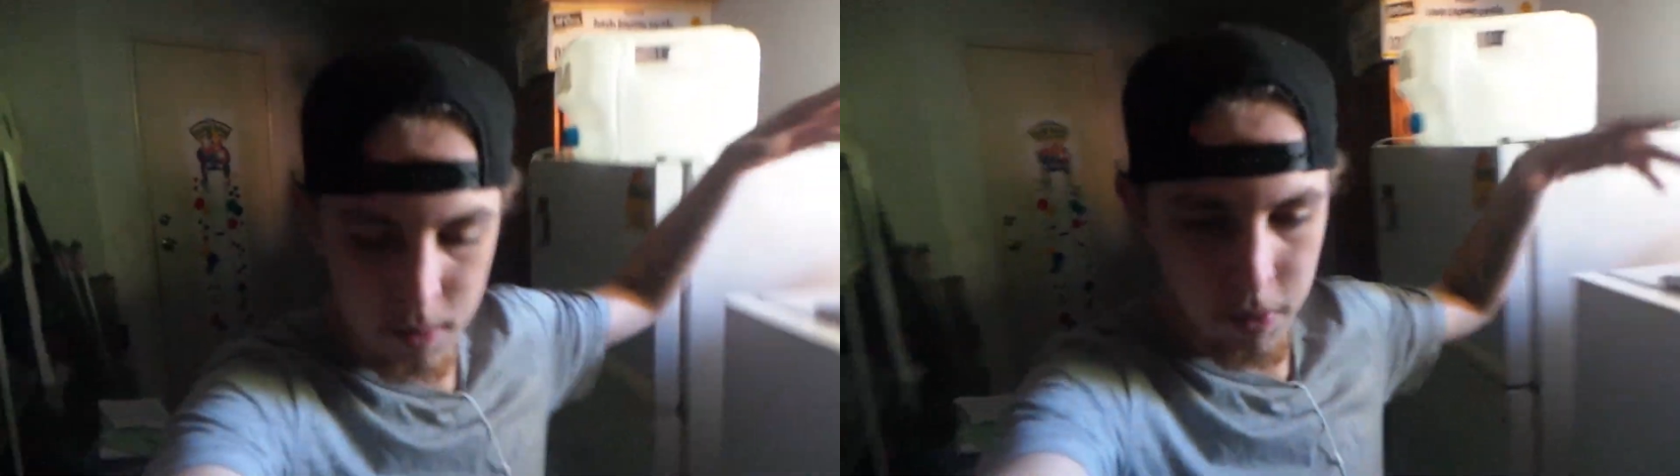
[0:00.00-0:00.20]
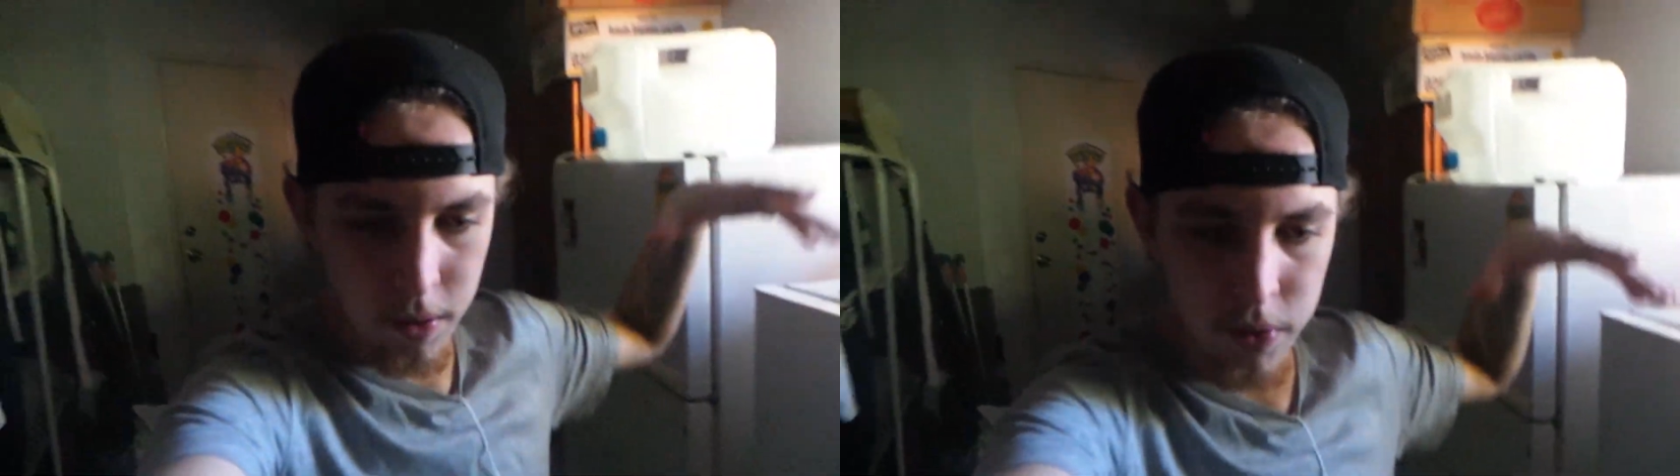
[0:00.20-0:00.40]

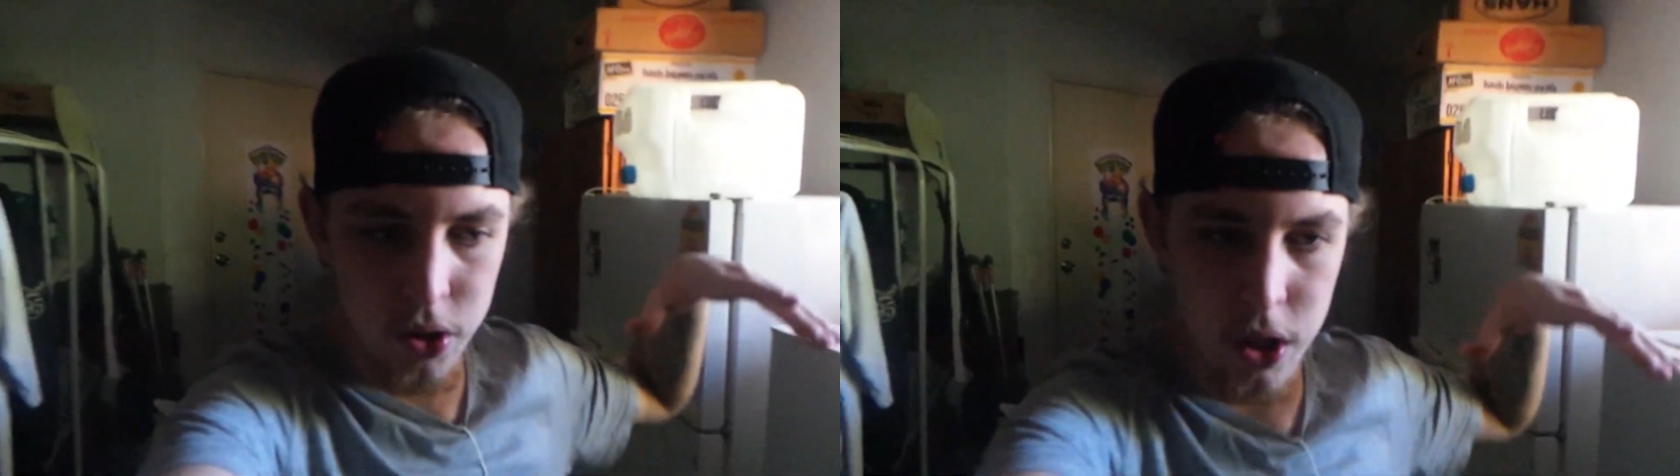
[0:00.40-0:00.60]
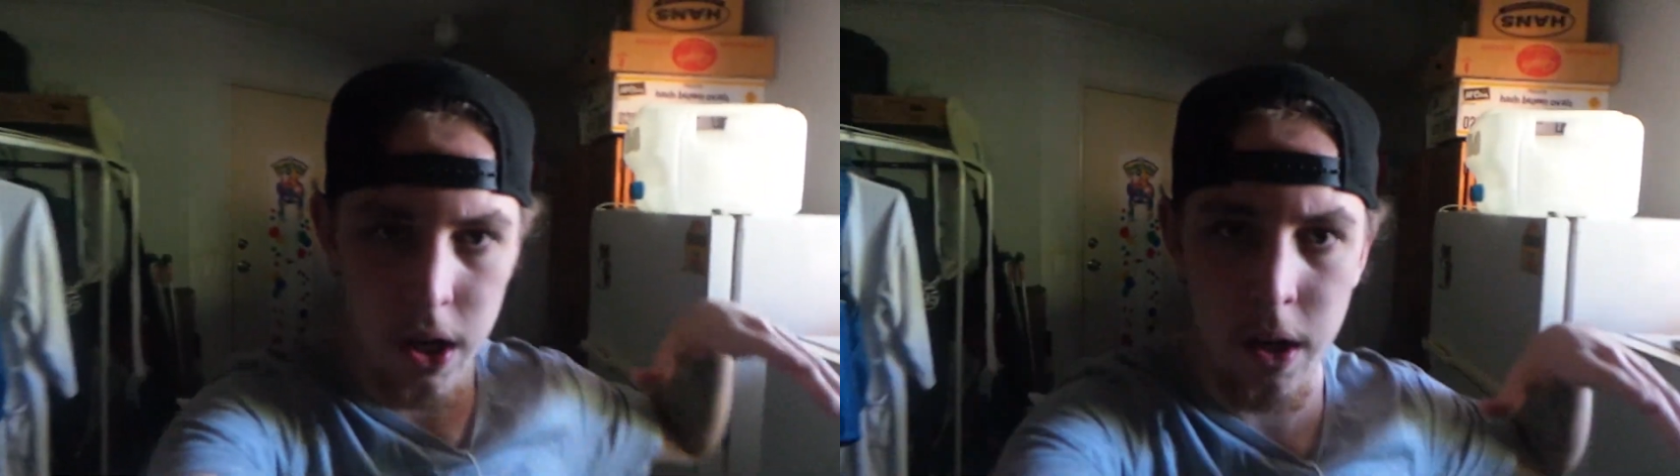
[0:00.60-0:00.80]
a bit of a
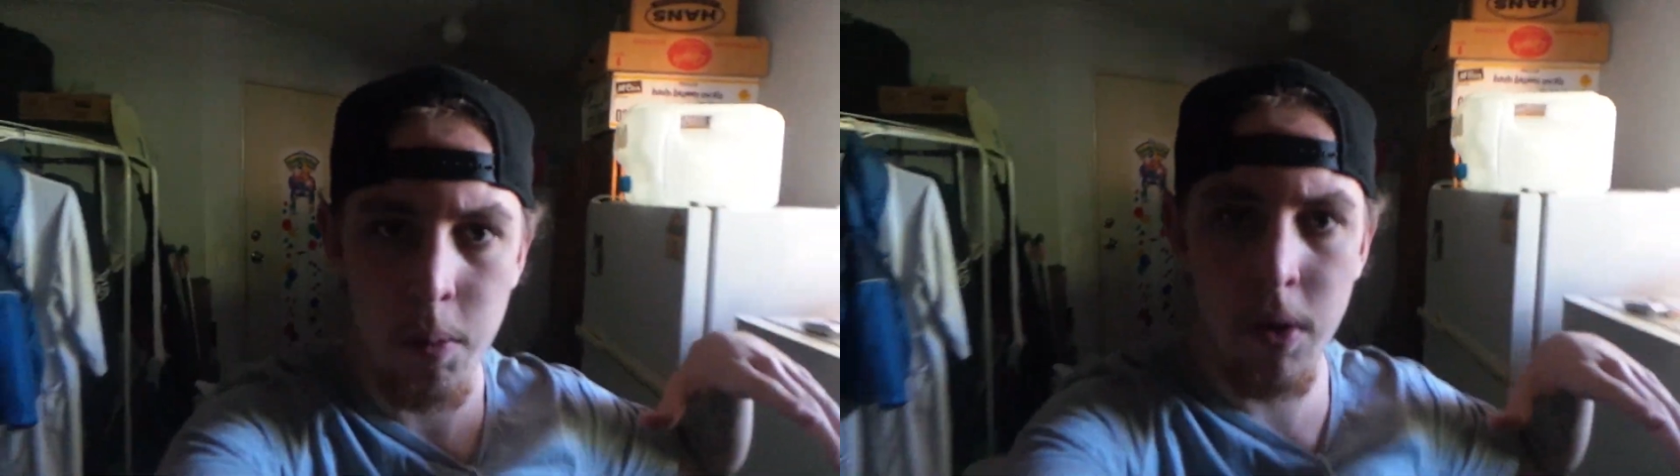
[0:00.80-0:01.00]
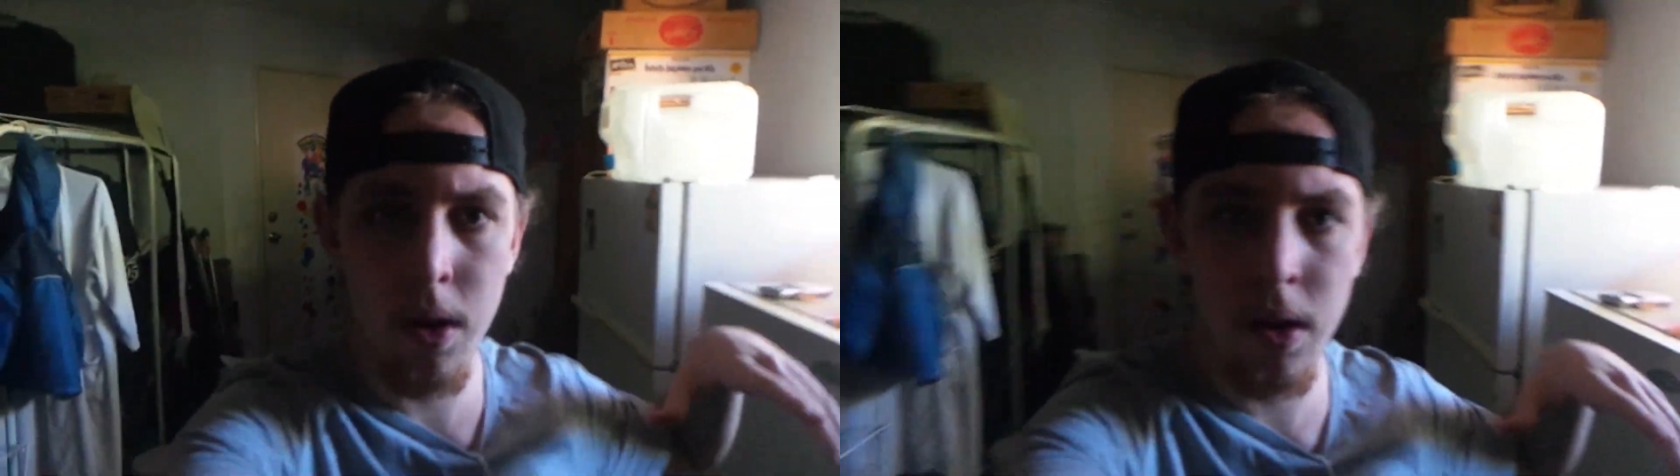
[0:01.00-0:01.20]
shame.